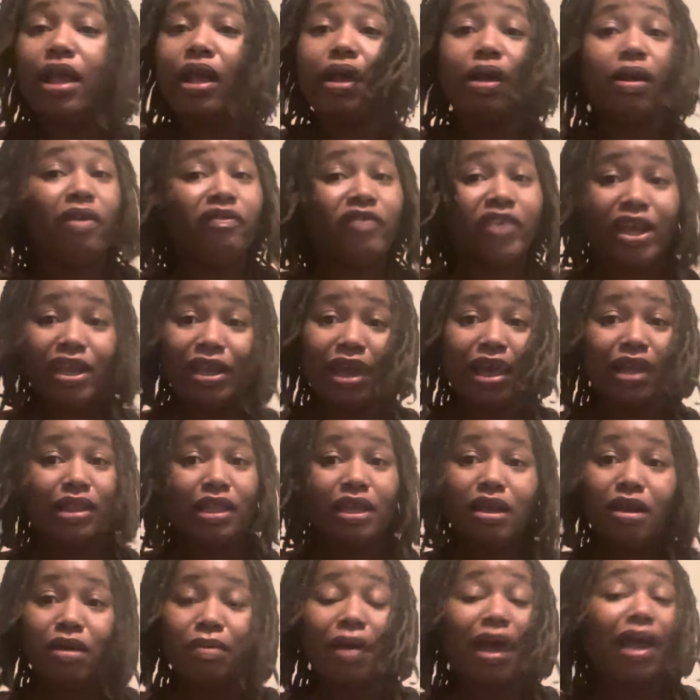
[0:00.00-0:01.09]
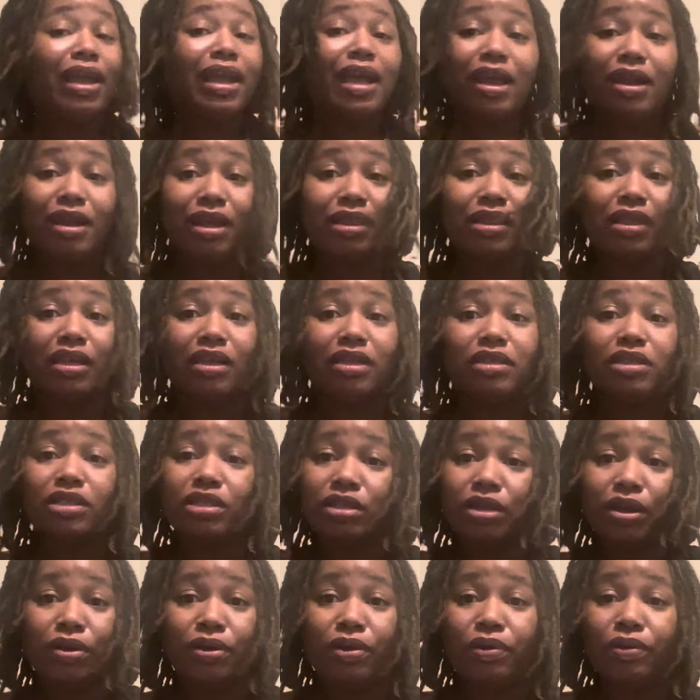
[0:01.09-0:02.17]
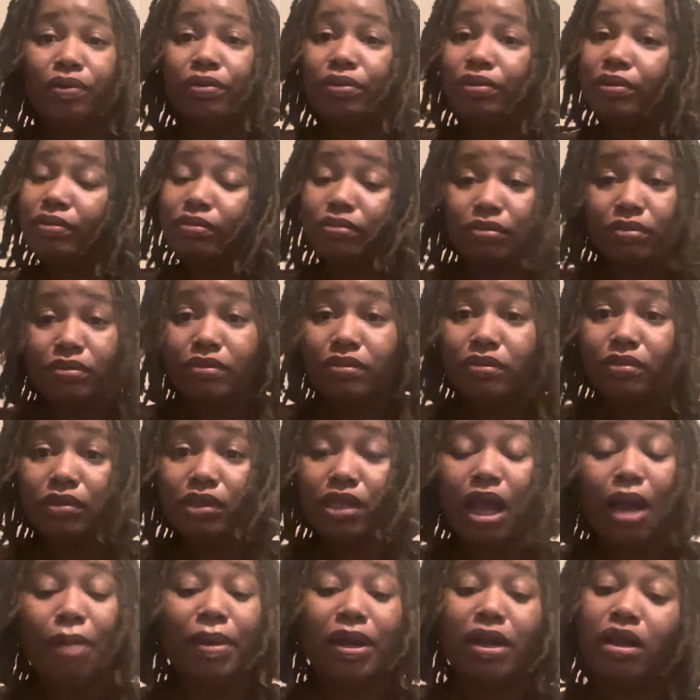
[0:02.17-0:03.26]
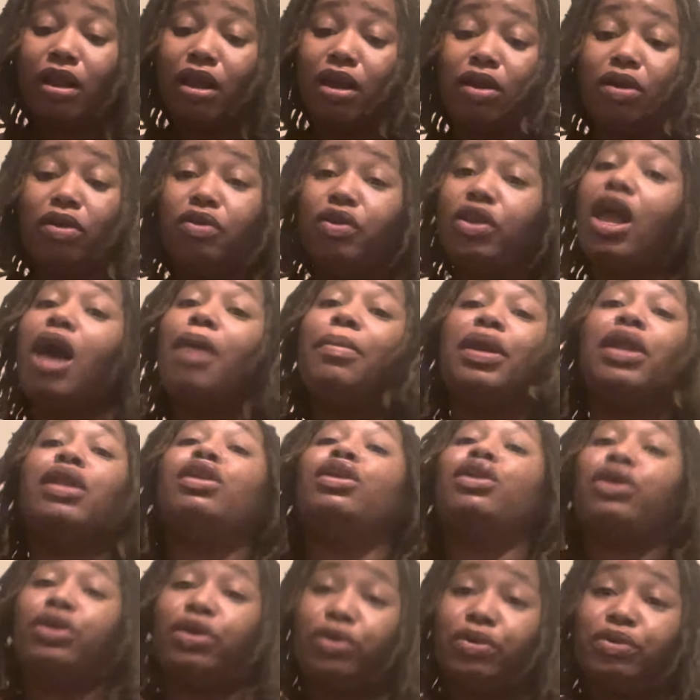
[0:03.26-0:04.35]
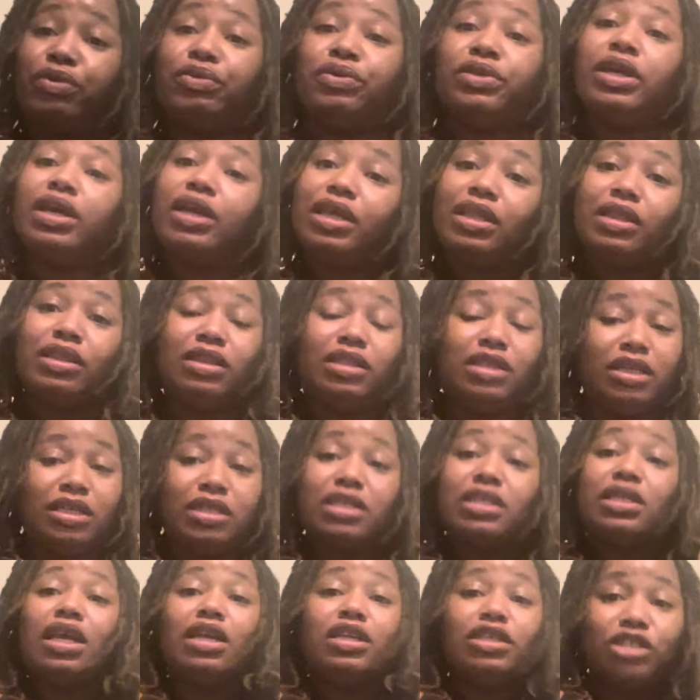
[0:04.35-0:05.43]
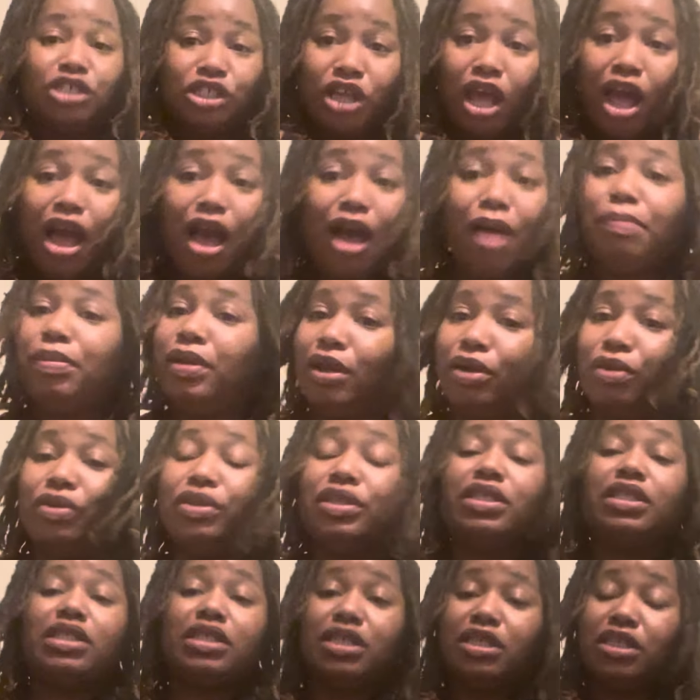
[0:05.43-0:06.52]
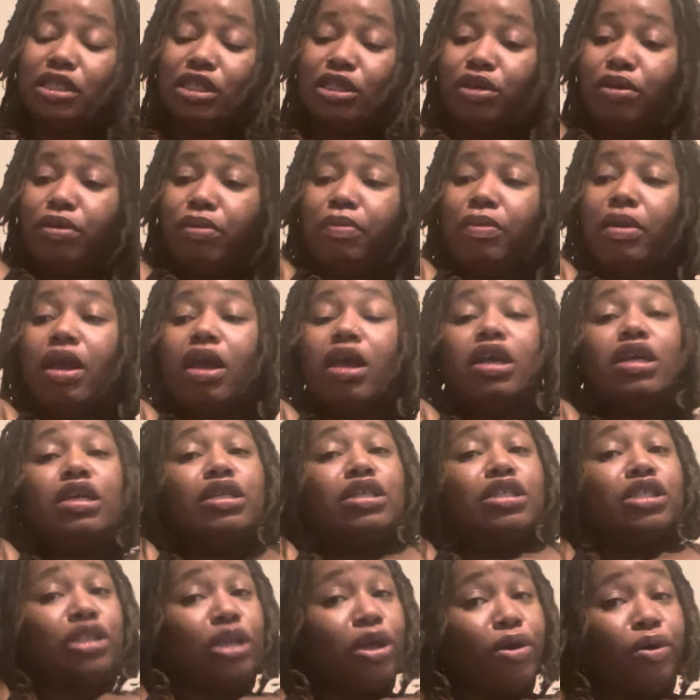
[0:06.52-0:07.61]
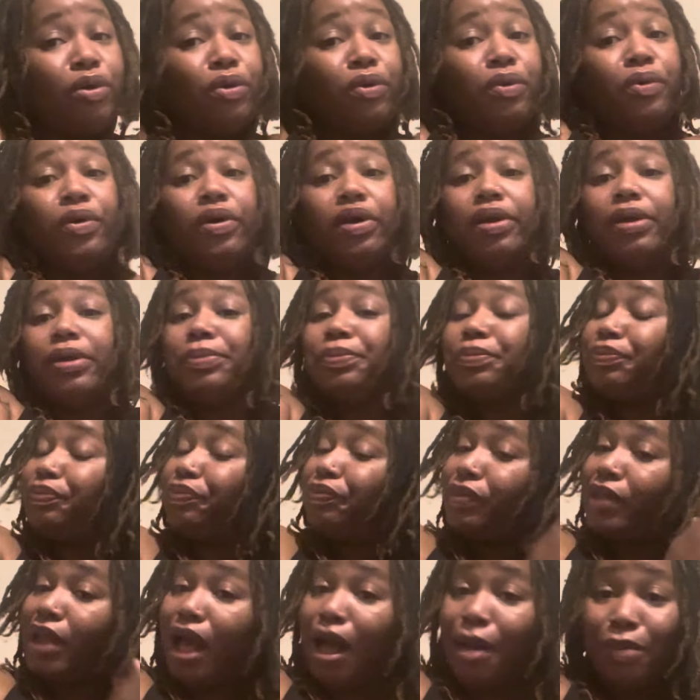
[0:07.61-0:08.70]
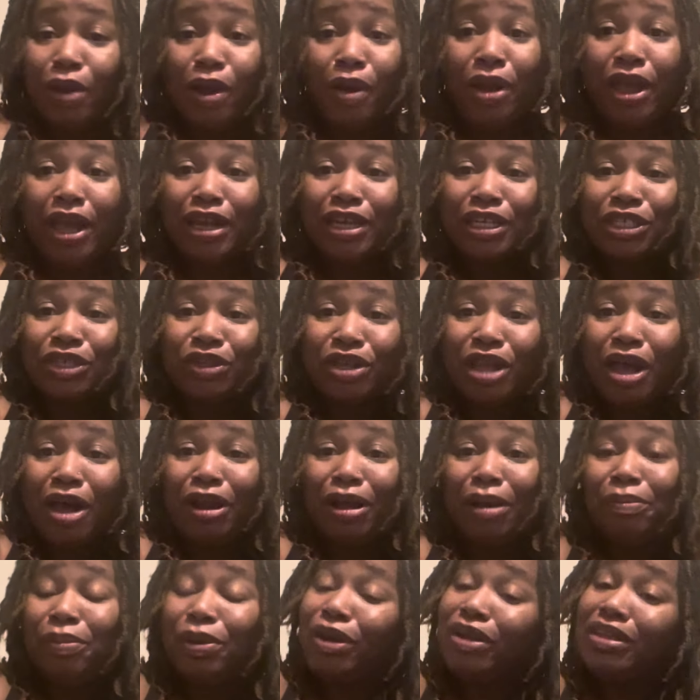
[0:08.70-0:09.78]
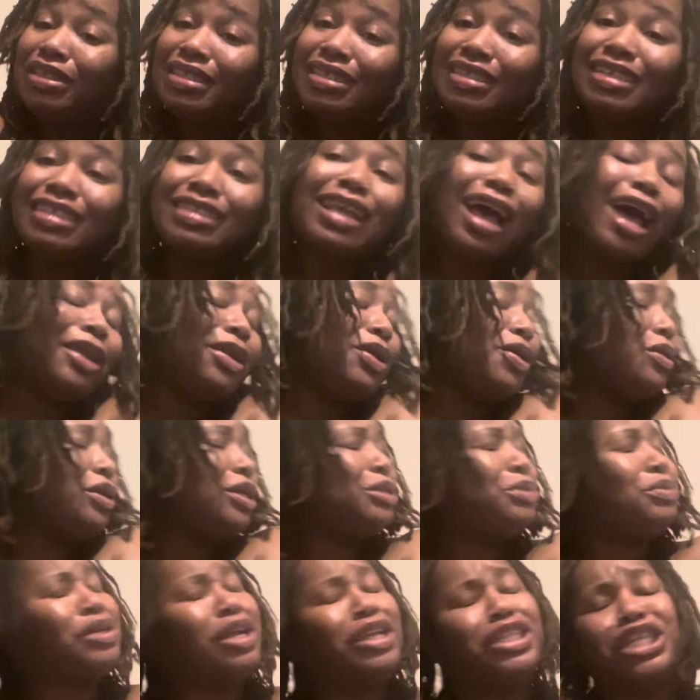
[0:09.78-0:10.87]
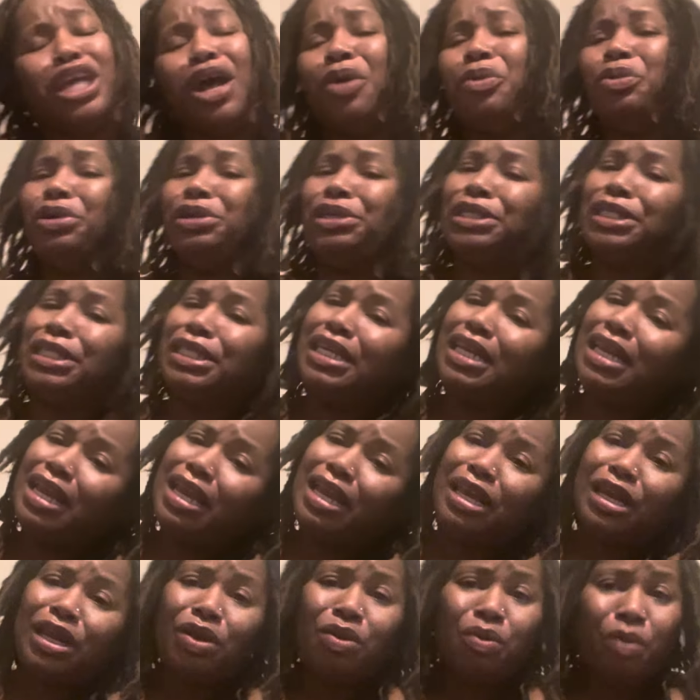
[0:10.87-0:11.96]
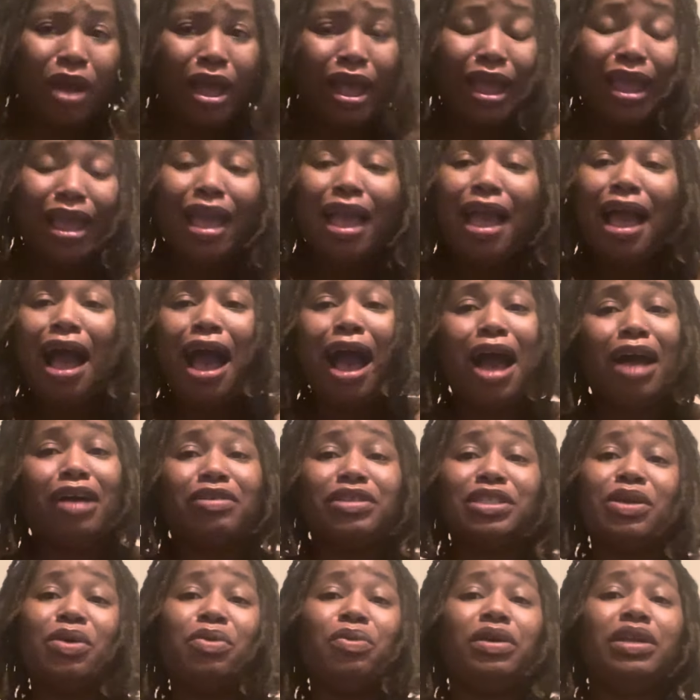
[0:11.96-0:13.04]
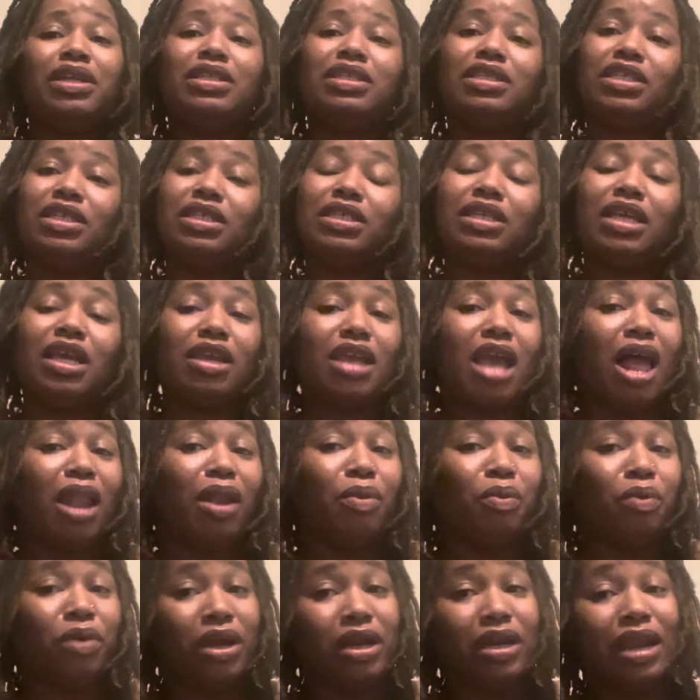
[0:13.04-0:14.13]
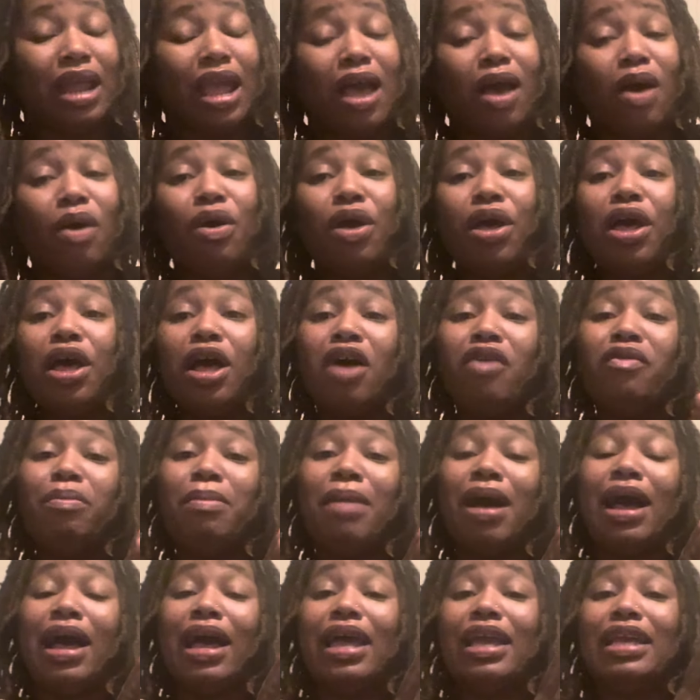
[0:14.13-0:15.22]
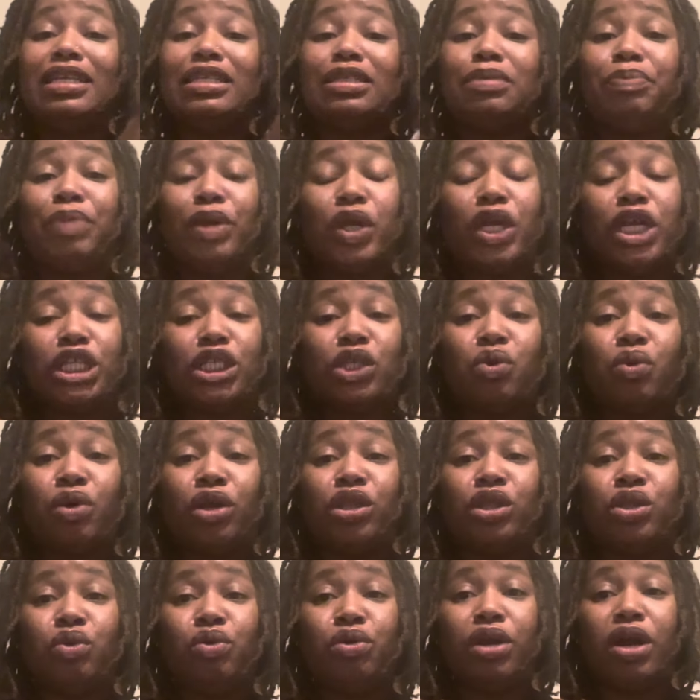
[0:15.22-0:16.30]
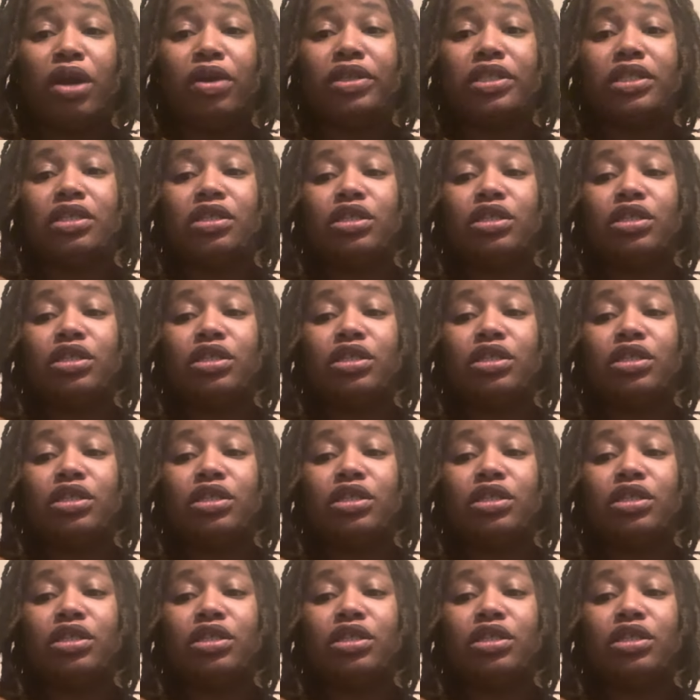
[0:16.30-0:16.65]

If I ain't got them, I ain't got nothing. So y'all better learn. Y'all better learn this job, learn the system. So I'm going to go ahead and show y'all the comparisons, because I know that's what y'all want to see anyway. I also wanted to just give y'all a rundown of my experience going through nursing